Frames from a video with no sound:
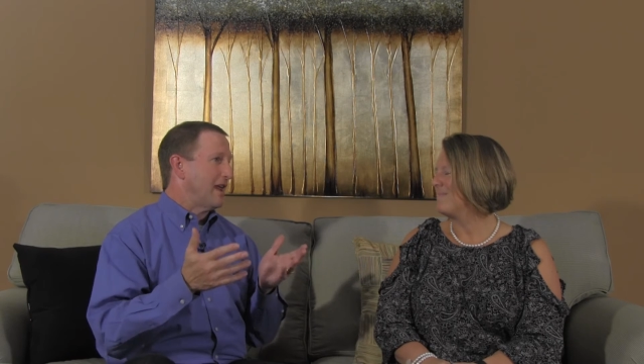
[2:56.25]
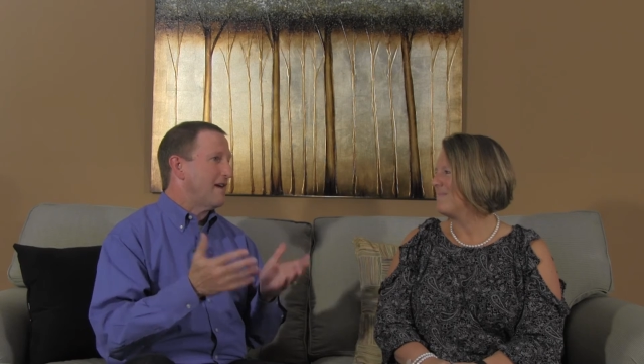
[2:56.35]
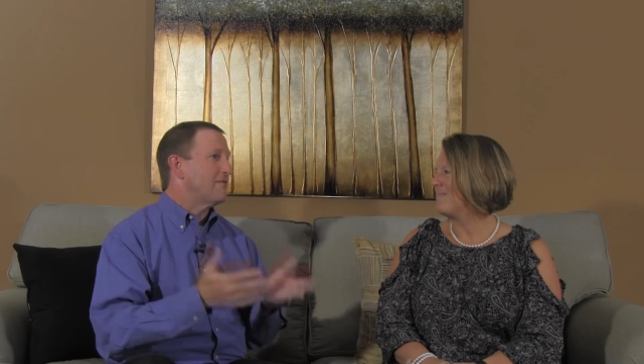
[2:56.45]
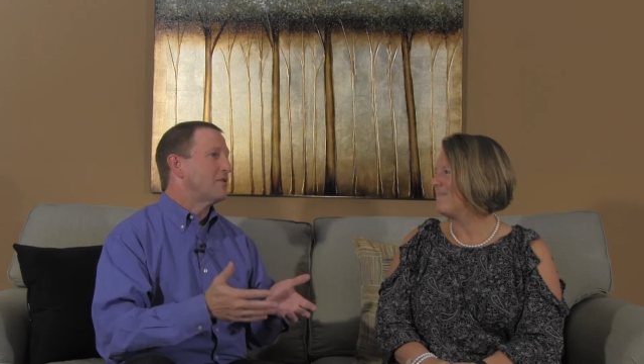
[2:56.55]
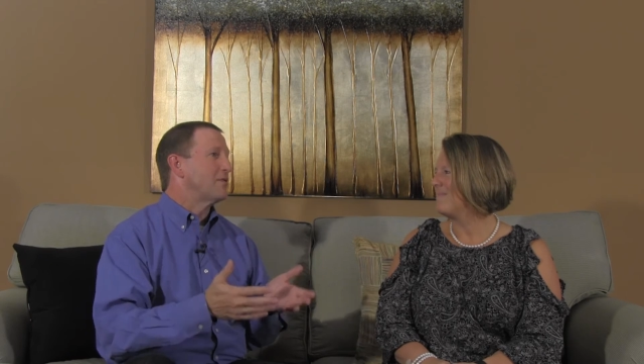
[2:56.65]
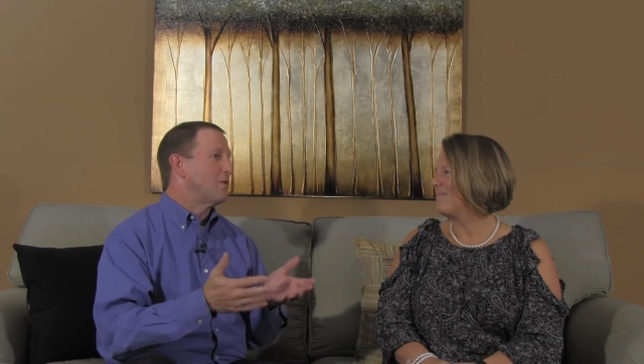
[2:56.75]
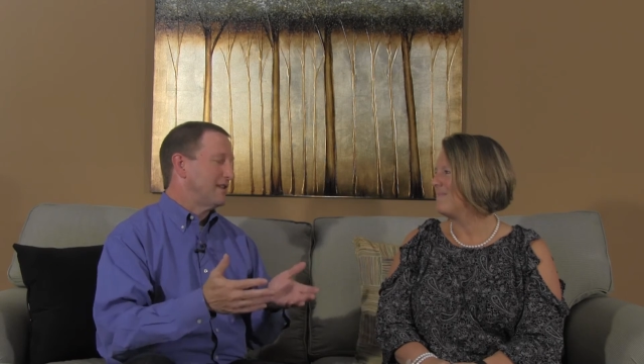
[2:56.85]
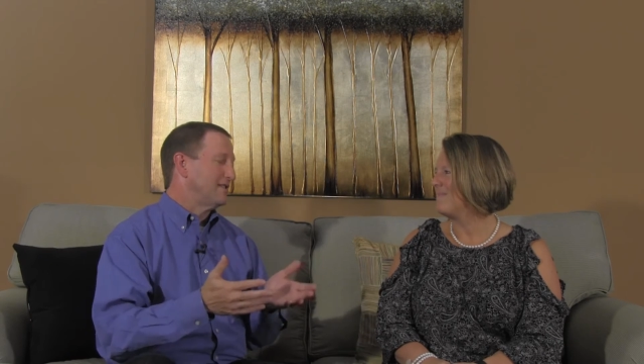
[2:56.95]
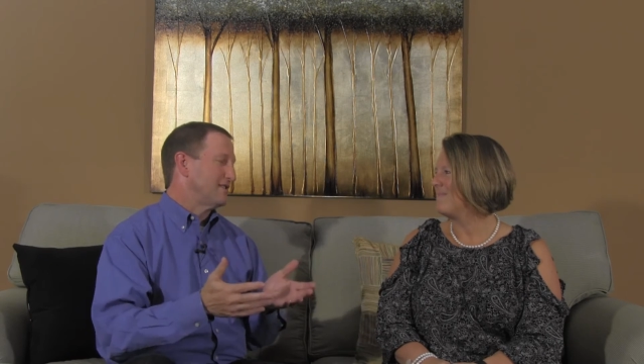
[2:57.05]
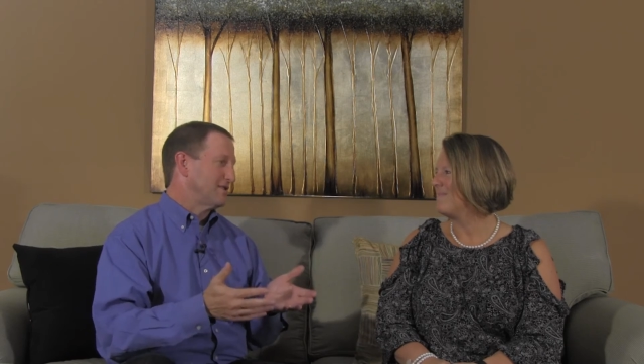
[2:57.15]
every one
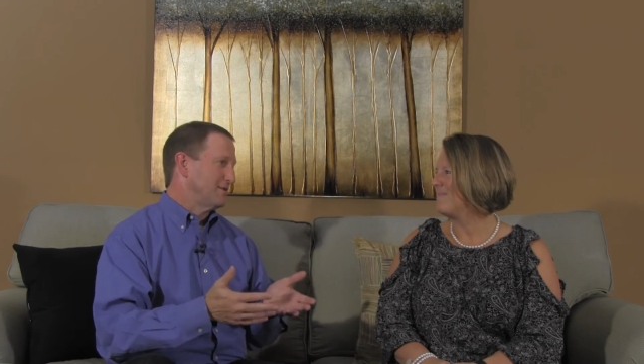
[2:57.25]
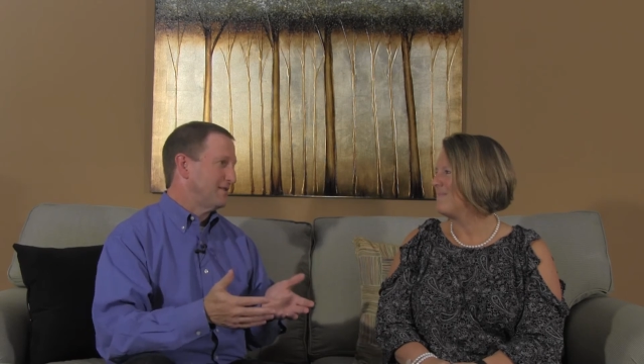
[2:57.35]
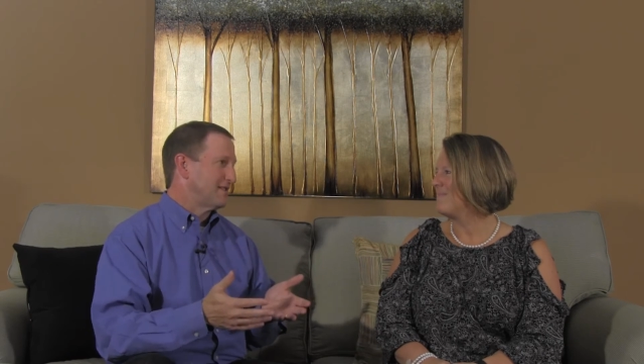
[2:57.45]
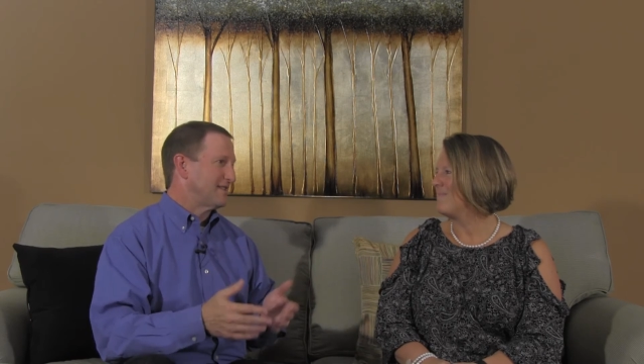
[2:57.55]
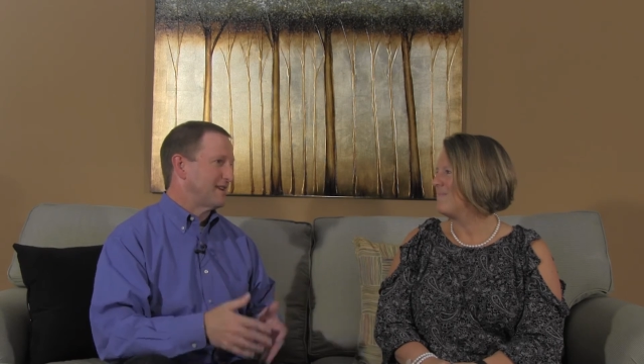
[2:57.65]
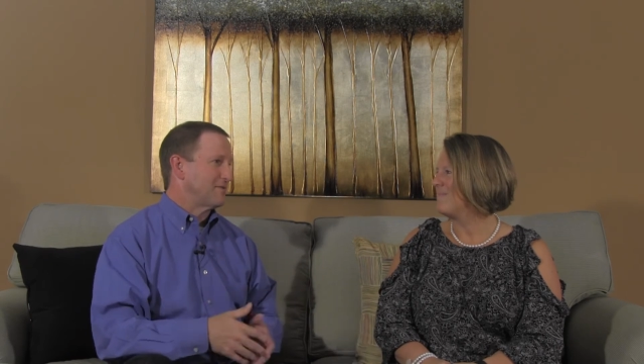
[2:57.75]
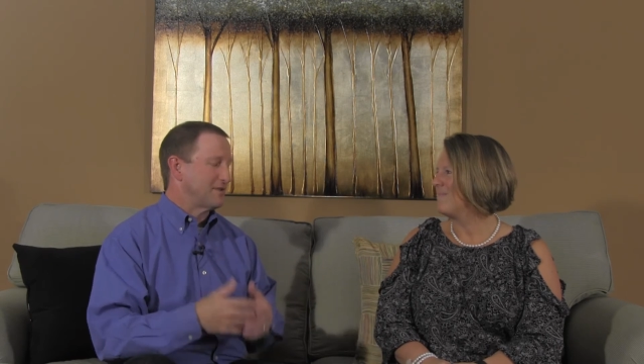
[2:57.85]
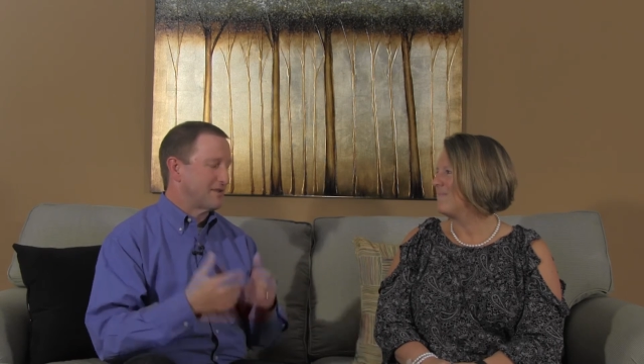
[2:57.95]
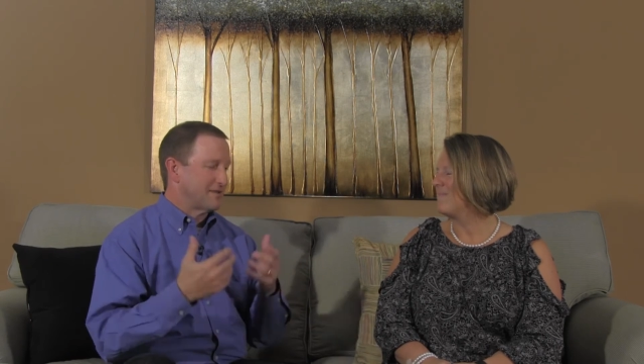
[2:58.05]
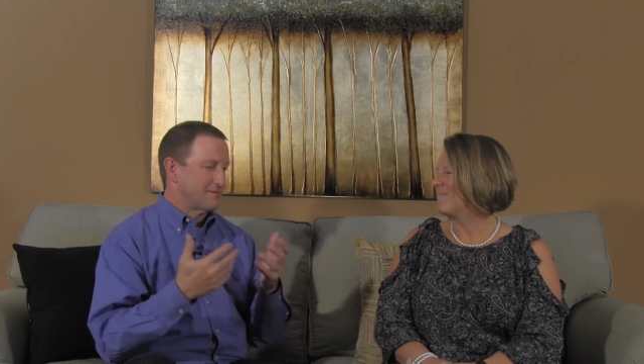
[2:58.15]
of the students that
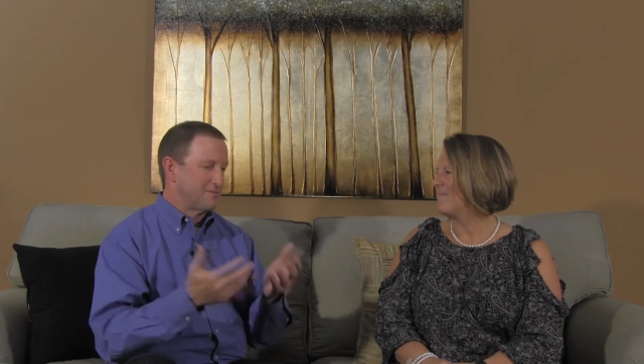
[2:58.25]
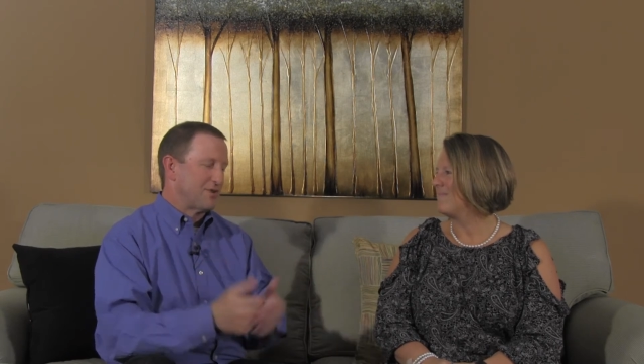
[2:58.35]
we're